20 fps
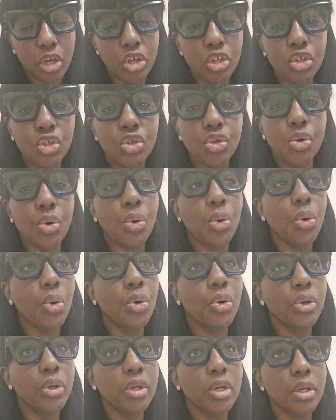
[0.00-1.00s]

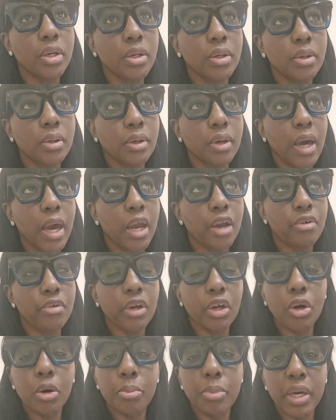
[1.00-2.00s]
So I
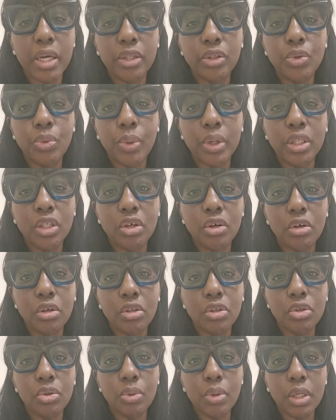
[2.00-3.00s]
recommend when you're
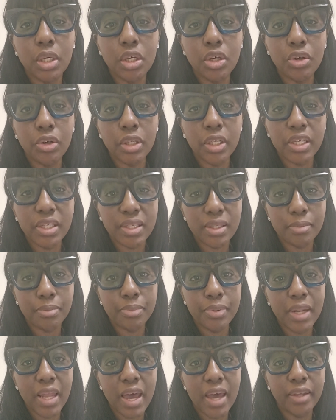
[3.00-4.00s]
doing your lesson
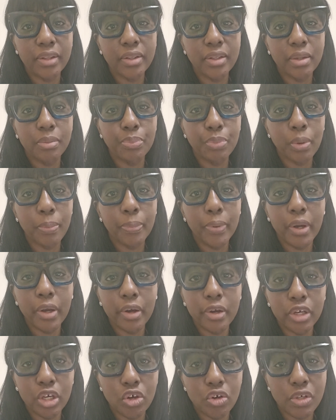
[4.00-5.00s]
plan,
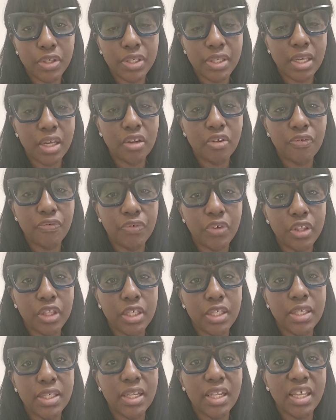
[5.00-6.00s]
preparing yourself for
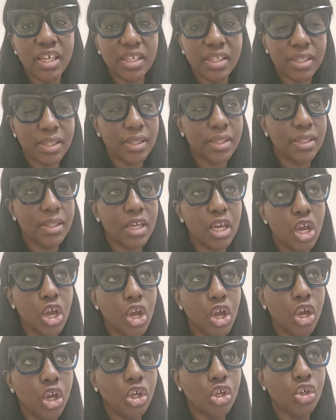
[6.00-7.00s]
this lesson,
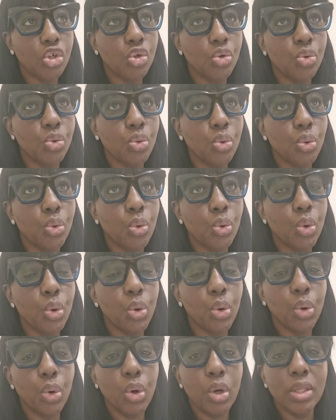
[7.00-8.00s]

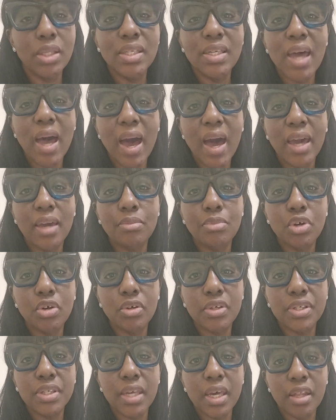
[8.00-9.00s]
you time
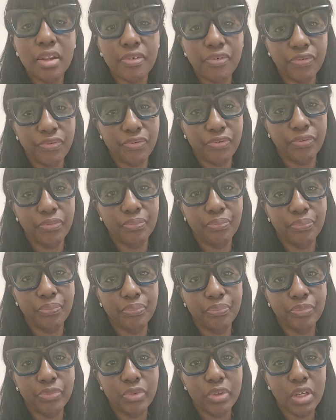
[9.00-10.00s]
yourself
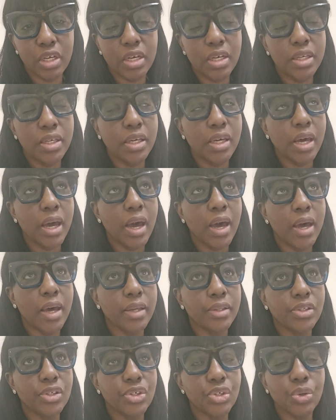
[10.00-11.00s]

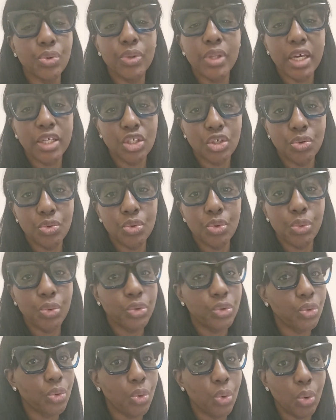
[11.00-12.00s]
and so that you
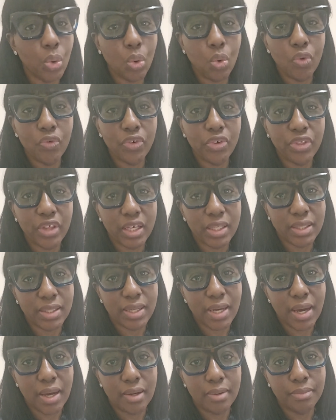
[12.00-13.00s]
don't go over that
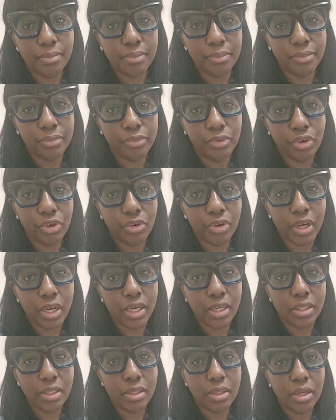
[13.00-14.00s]
time. All
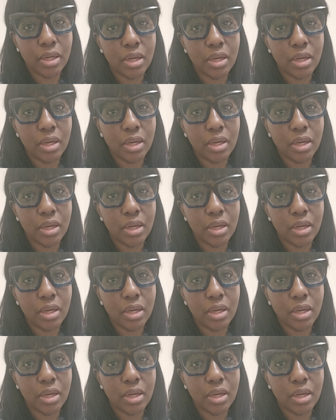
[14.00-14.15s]
right.